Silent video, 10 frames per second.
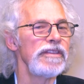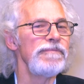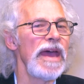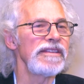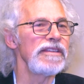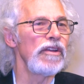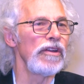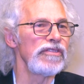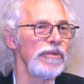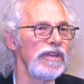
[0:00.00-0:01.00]
Mass
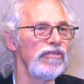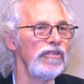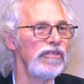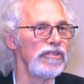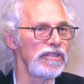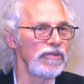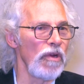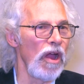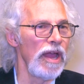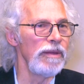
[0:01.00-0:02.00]
incarceration
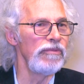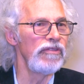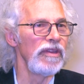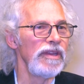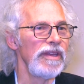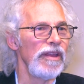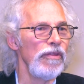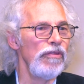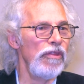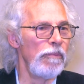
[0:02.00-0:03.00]
describes
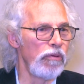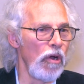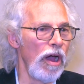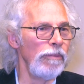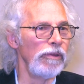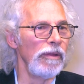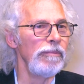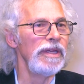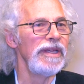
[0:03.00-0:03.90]
the problem.